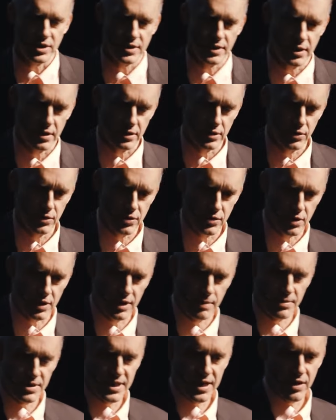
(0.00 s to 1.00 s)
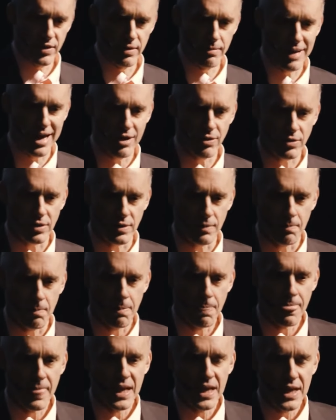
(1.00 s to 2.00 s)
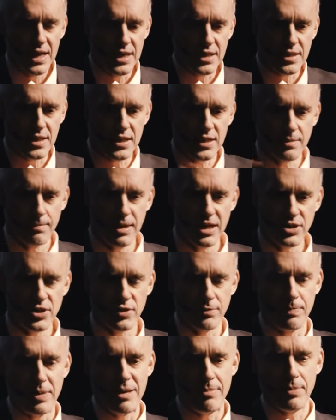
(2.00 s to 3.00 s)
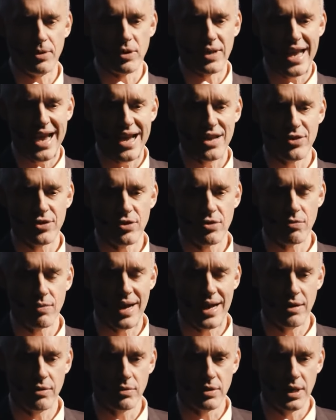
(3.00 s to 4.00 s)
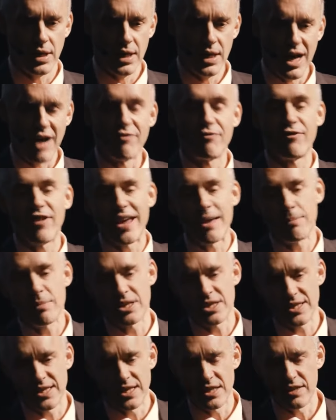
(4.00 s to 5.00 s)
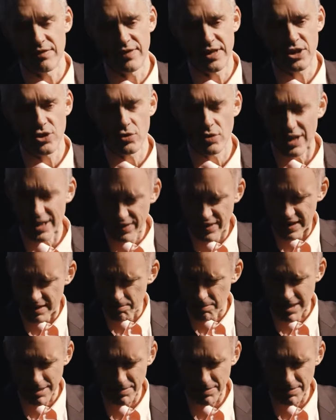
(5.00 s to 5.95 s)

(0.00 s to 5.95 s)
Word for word: when Zarathustra comes down the mountain, he sees a bunch of people gathered around a famous individual, I think